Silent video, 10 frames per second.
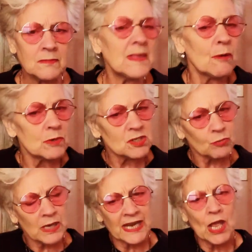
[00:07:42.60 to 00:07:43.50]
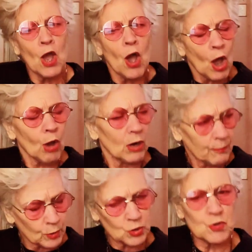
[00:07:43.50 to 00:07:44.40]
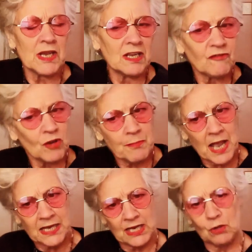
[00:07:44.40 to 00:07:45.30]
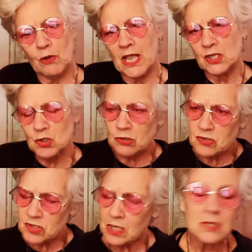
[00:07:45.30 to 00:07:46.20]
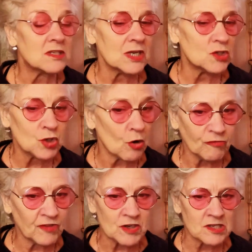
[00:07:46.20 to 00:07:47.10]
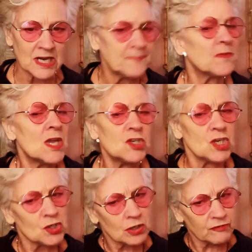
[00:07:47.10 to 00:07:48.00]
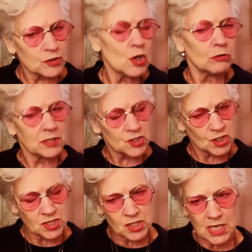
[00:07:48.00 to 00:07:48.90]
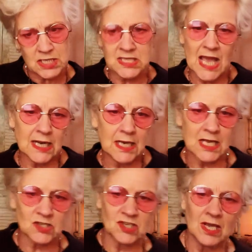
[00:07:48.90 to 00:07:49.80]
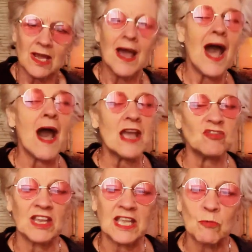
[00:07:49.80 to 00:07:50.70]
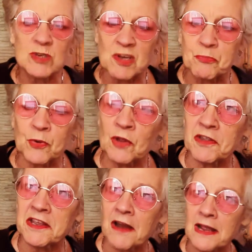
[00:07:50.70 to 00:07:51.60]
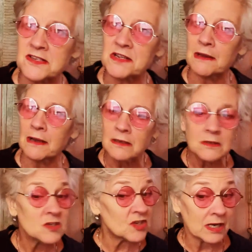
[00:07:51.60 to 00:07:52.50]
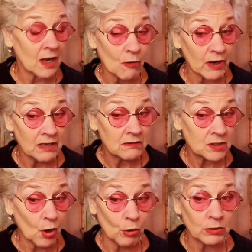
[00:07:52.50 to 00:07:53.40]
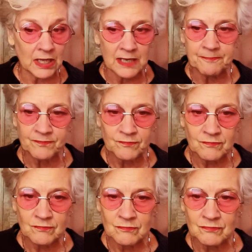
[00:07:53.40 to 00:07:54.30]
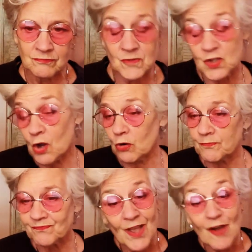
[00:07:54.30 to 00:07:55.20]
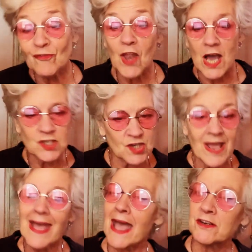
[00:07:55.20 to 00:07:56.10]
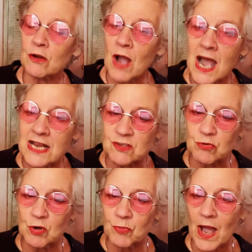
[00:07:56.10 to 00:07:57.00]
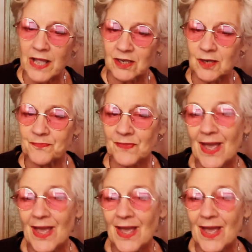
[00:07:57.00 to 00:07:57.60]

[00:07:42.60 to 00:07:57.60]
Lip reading: "That was a really horrible trick of Hermione Granger's," said Cho fiercely. "She should have told us she jinxed that list." "I think it was a brilliant idea," said Harry coldly. Cho flushed, and her eyes grew brighter.